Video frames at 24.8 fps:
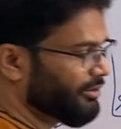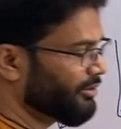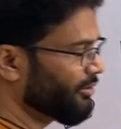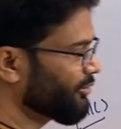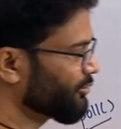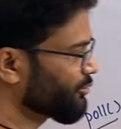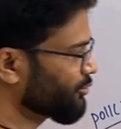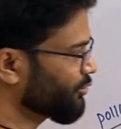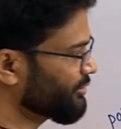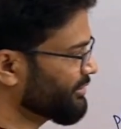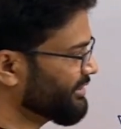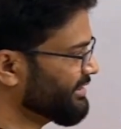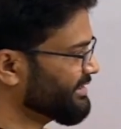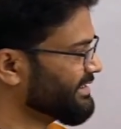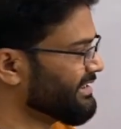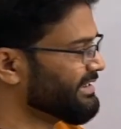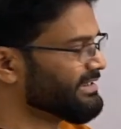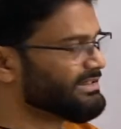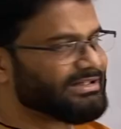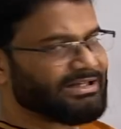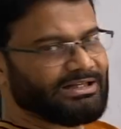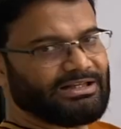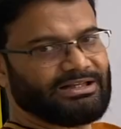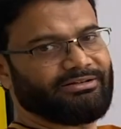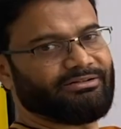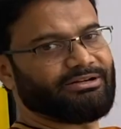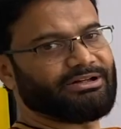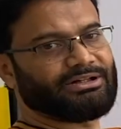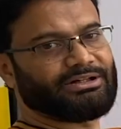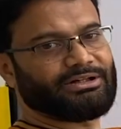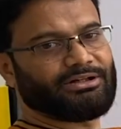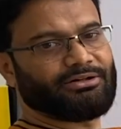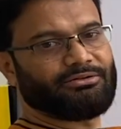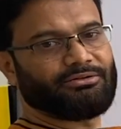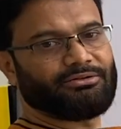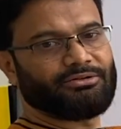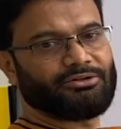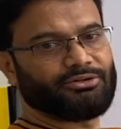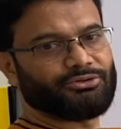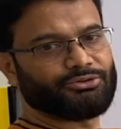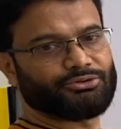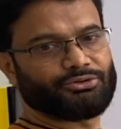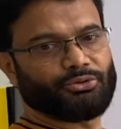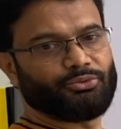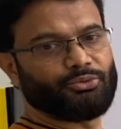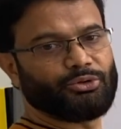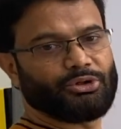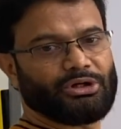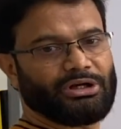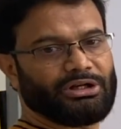So this is the greater. So
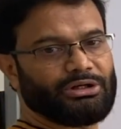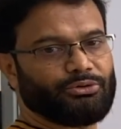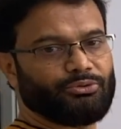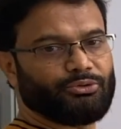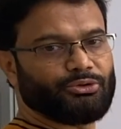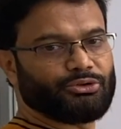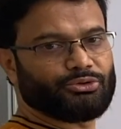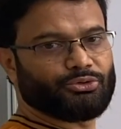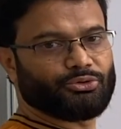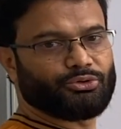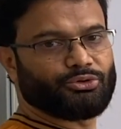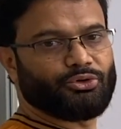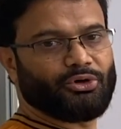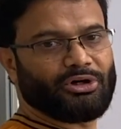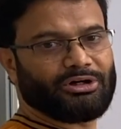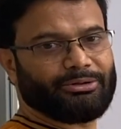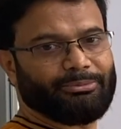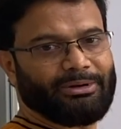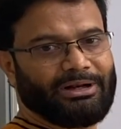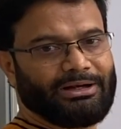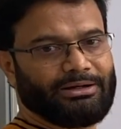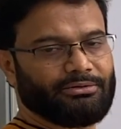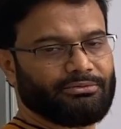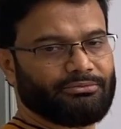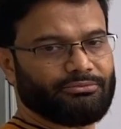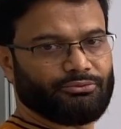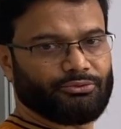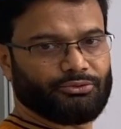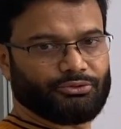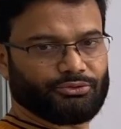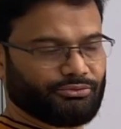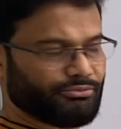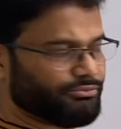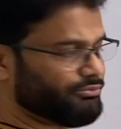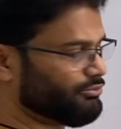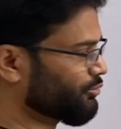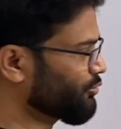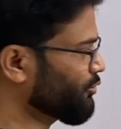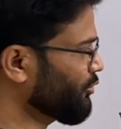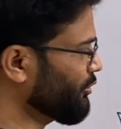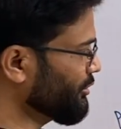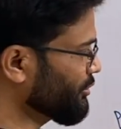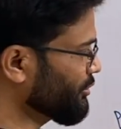we should not so it